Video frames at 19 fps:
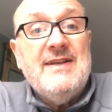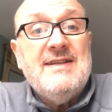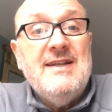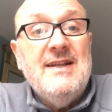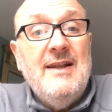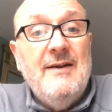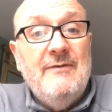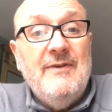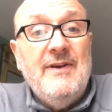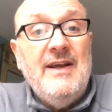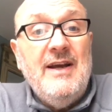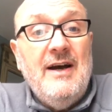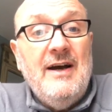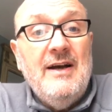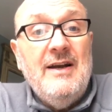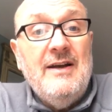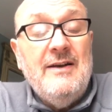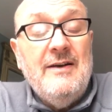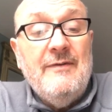lovely
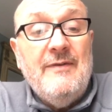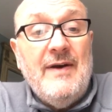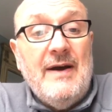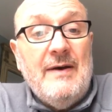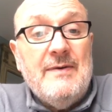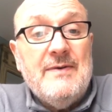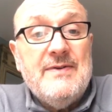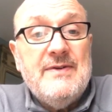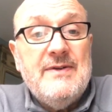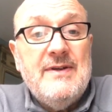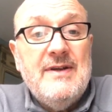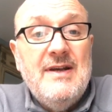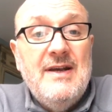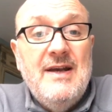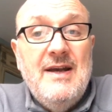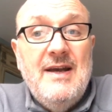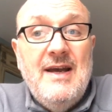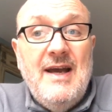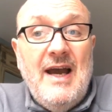island of ours,
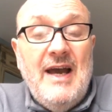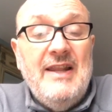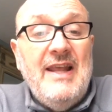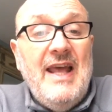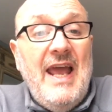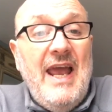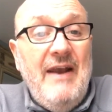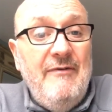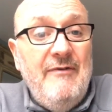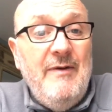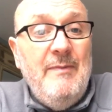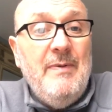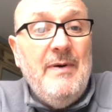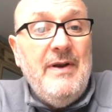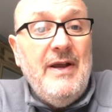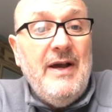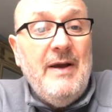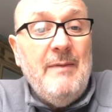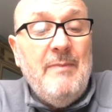and
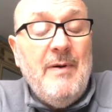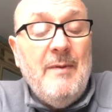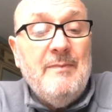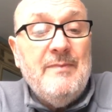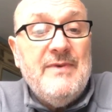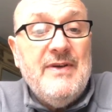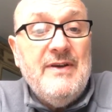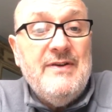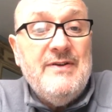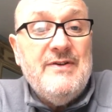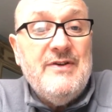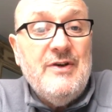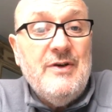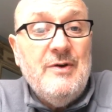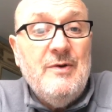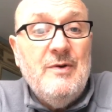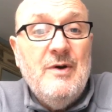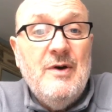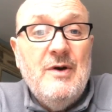everybody I bumped
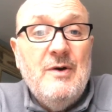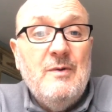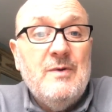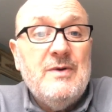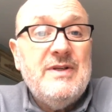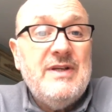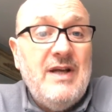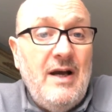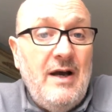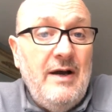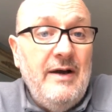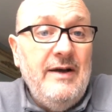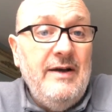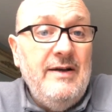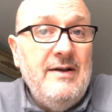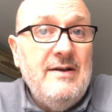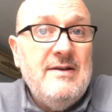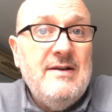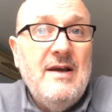into was
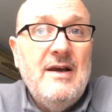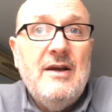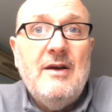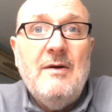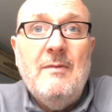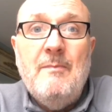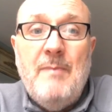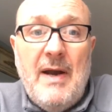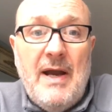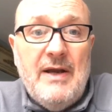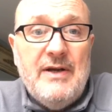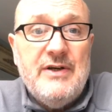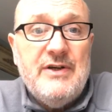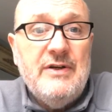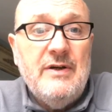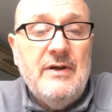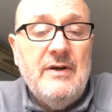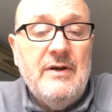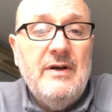kind,
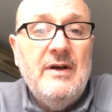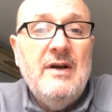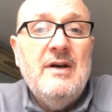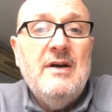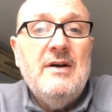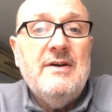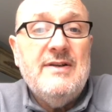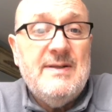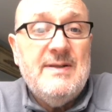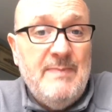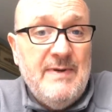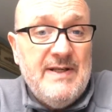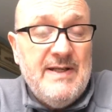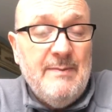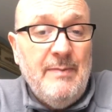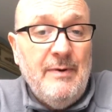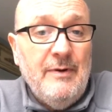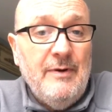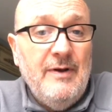compassionate,
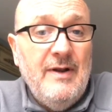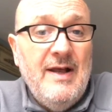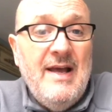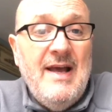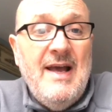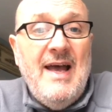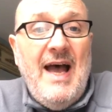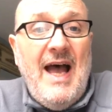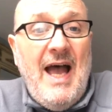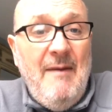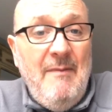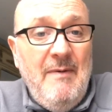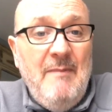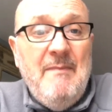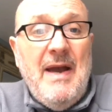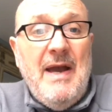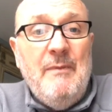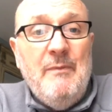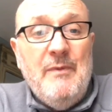hospitable. I'm a
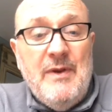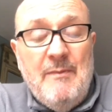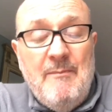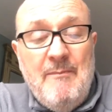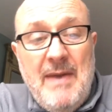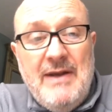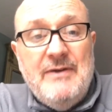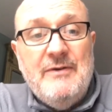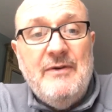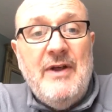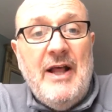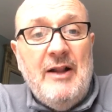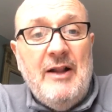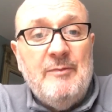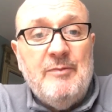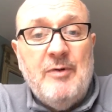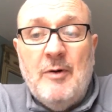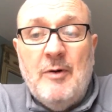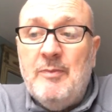man with a mental
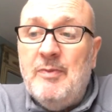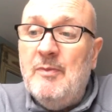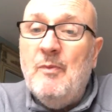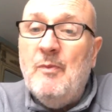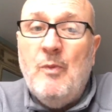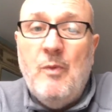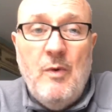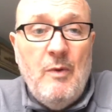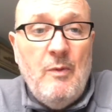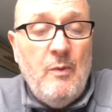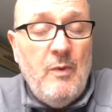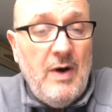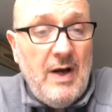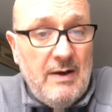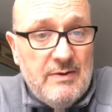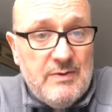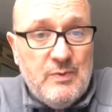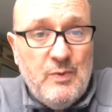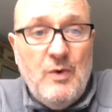health problem.
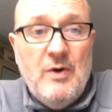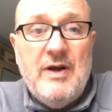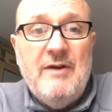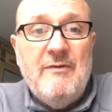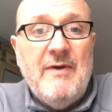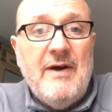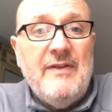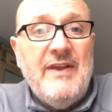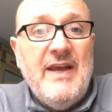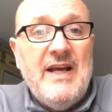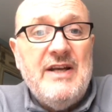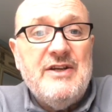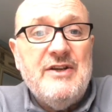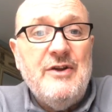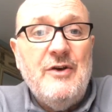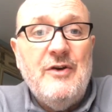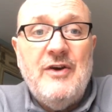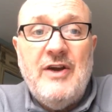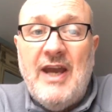I was walking around the edge of
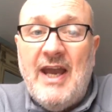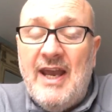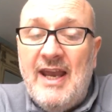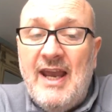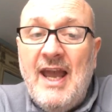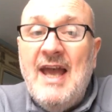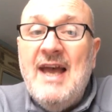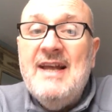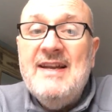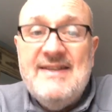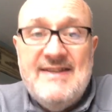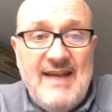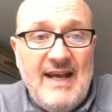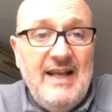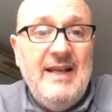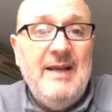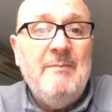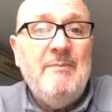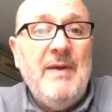the UK
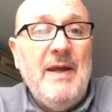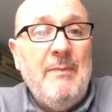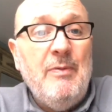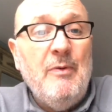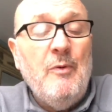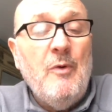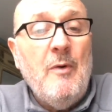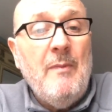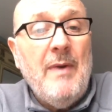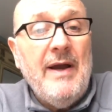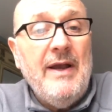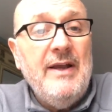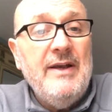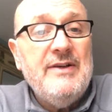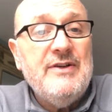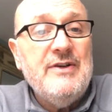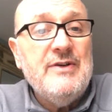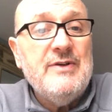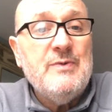telling people what my
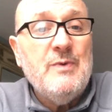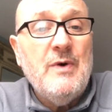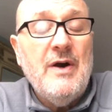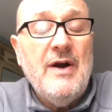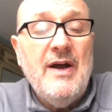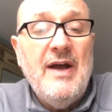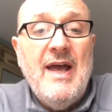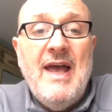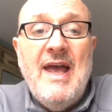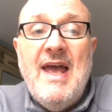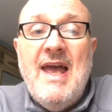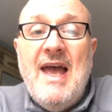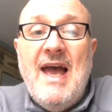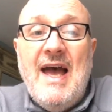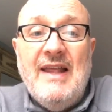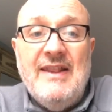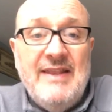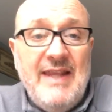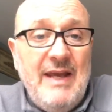issues were,
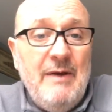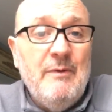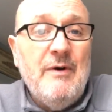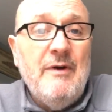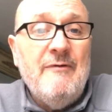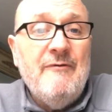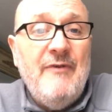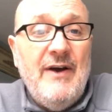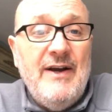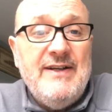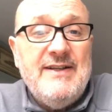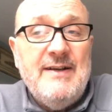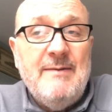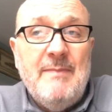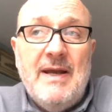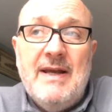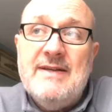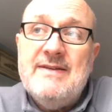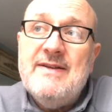and they were inviting
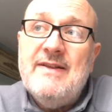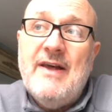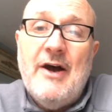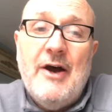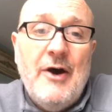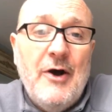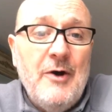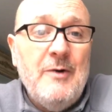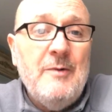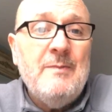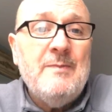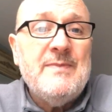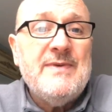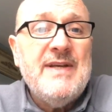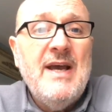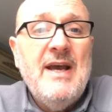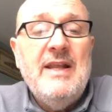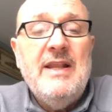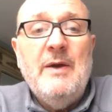me into their
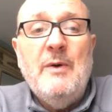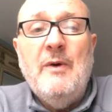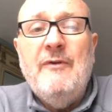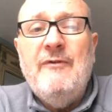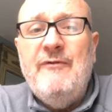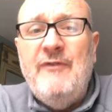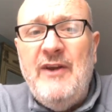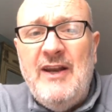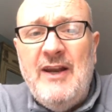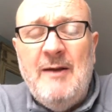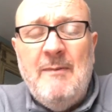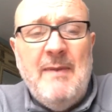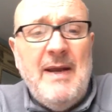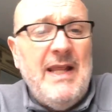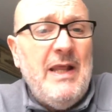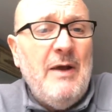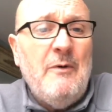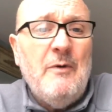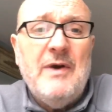homes, they were feeding me,
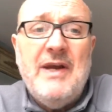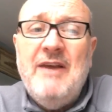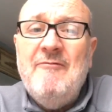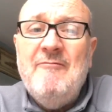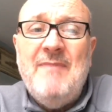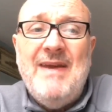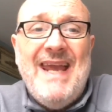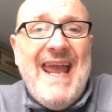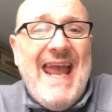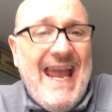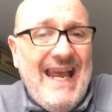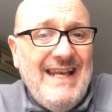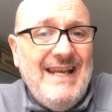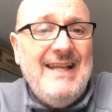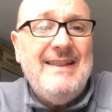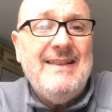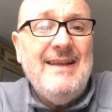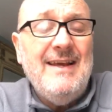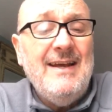they were giving me
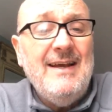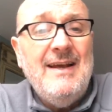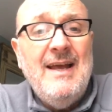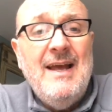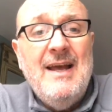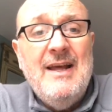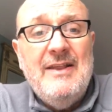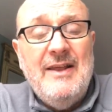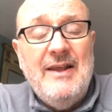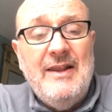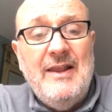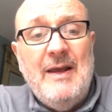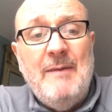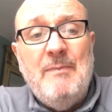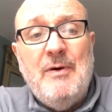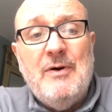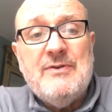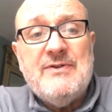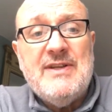anything that they
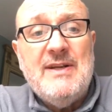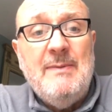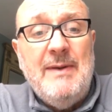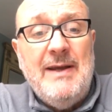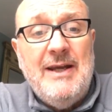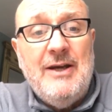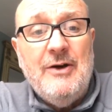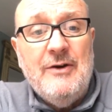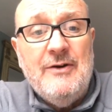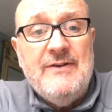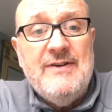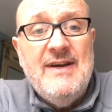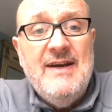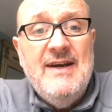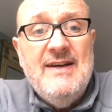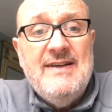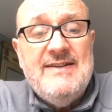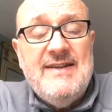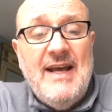possibly could
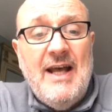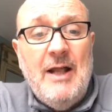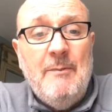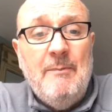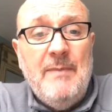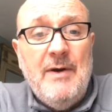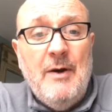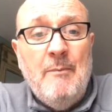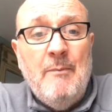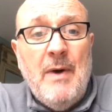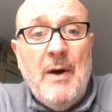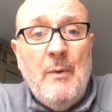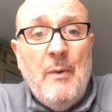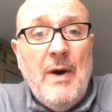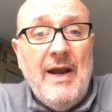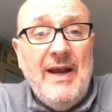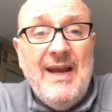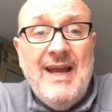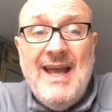to help me on my
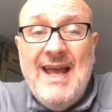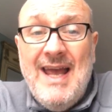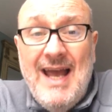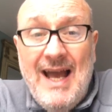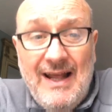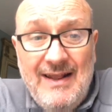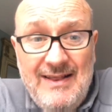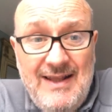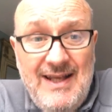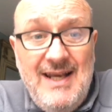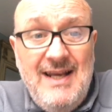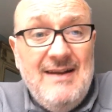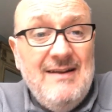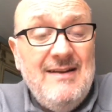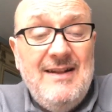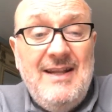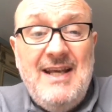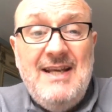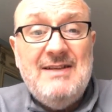way. And
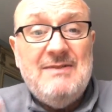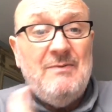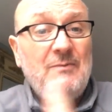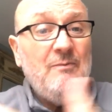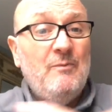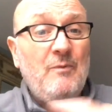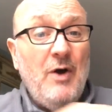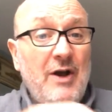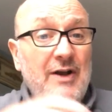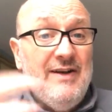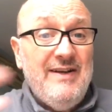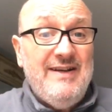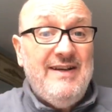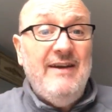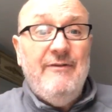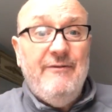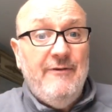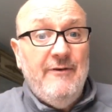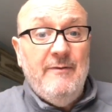these weren't
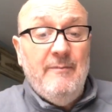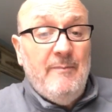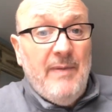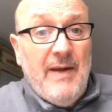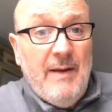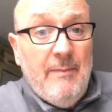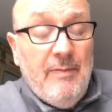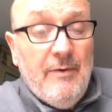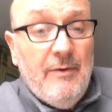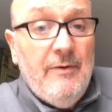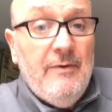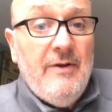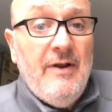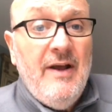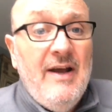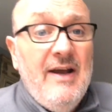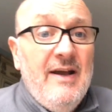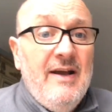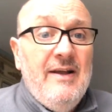different people,
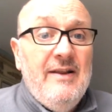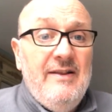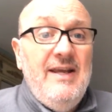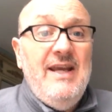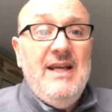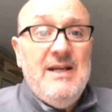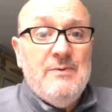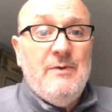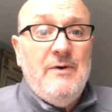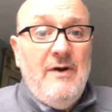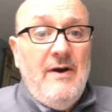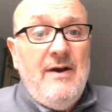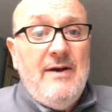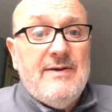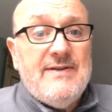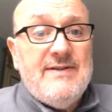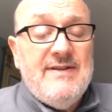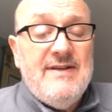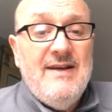these were
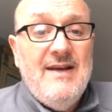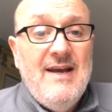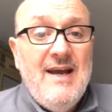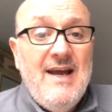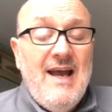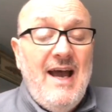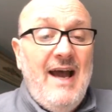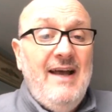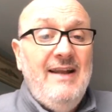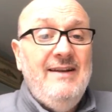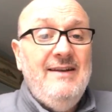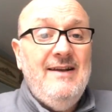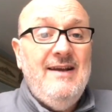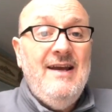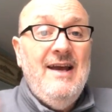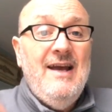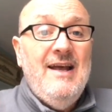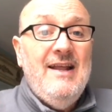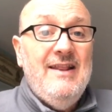us. And
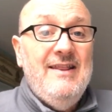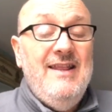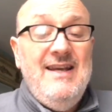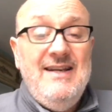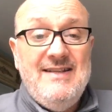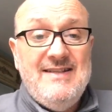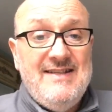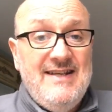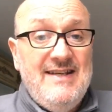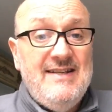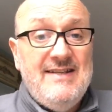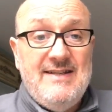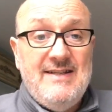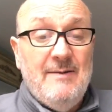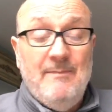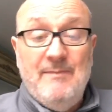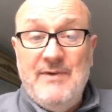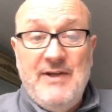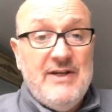this
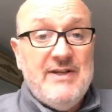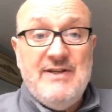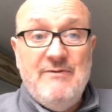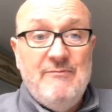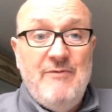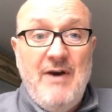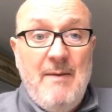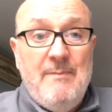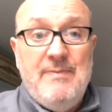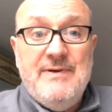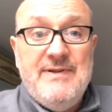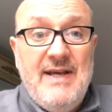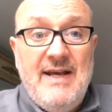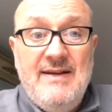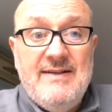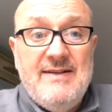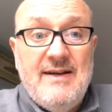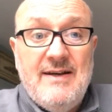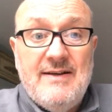system doesn't
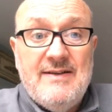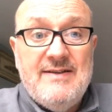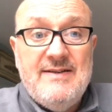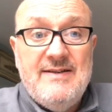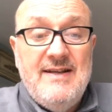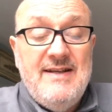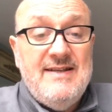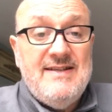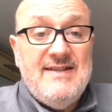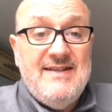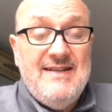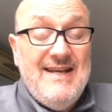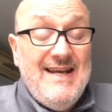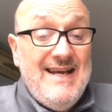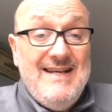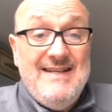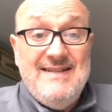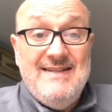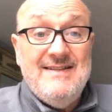represent us. This
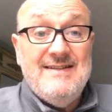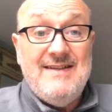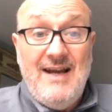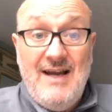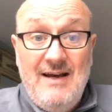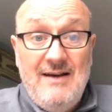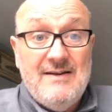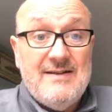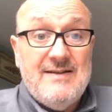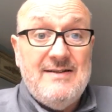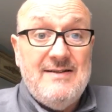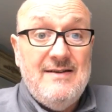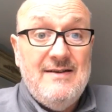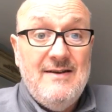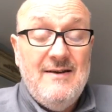isn't us.